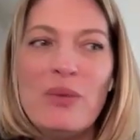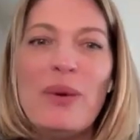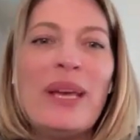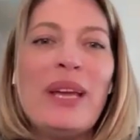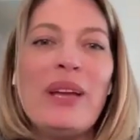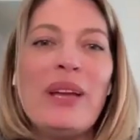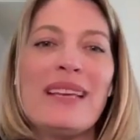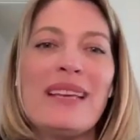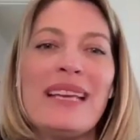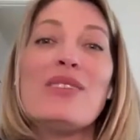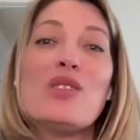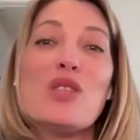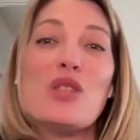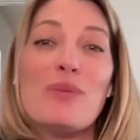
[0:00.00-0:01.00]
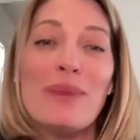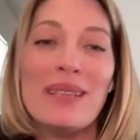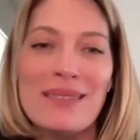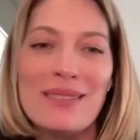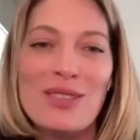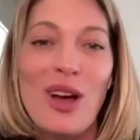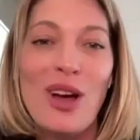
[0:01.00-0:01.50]
you hear the
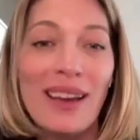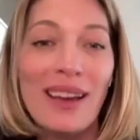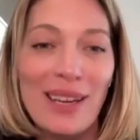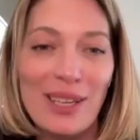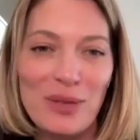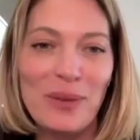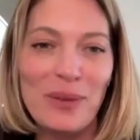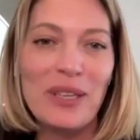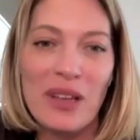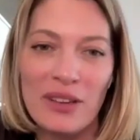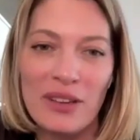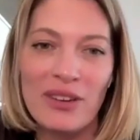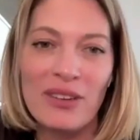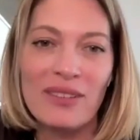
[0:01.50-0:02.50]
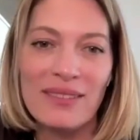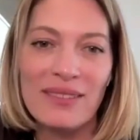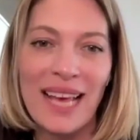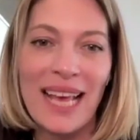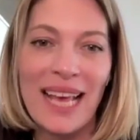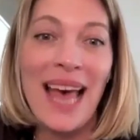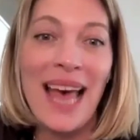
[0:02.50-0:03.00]
instruments talking to each other.
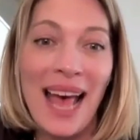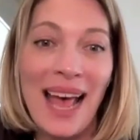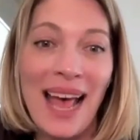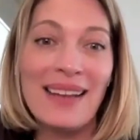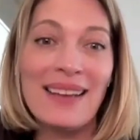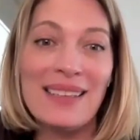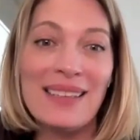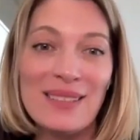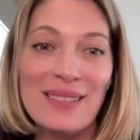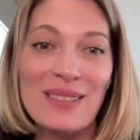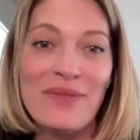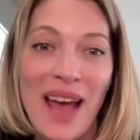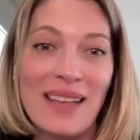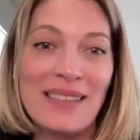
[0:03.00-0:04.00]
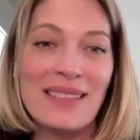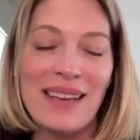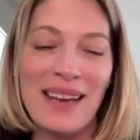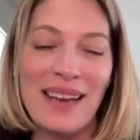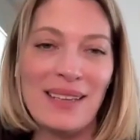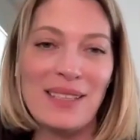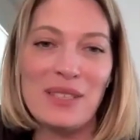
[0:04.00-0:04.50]
Like, that is
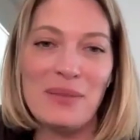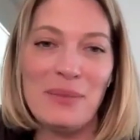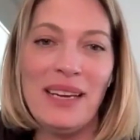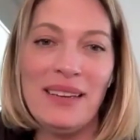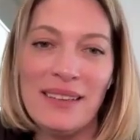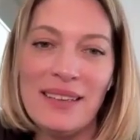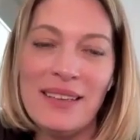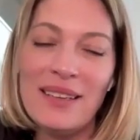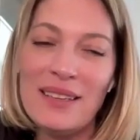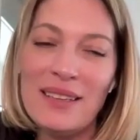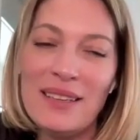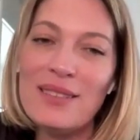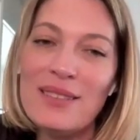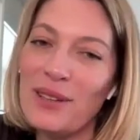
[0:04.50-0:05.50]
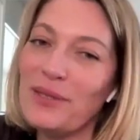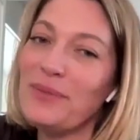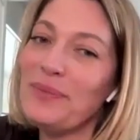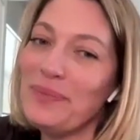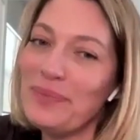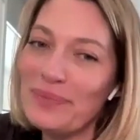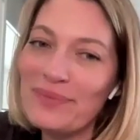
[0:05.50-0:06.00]
fascinating to me.
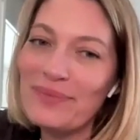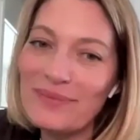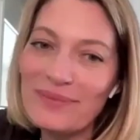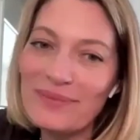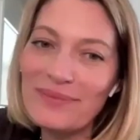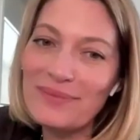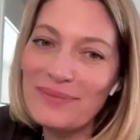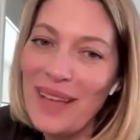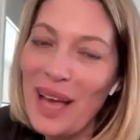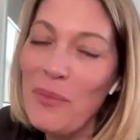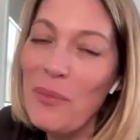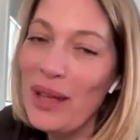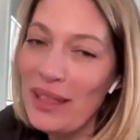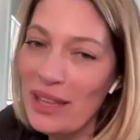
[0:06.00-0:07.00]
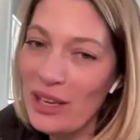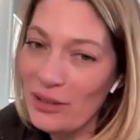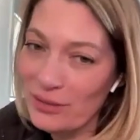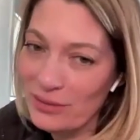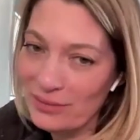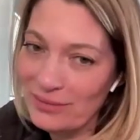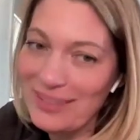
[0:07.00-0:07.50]
So I'm with
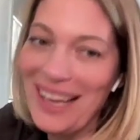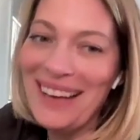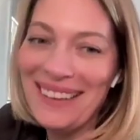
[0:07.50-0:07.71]
you.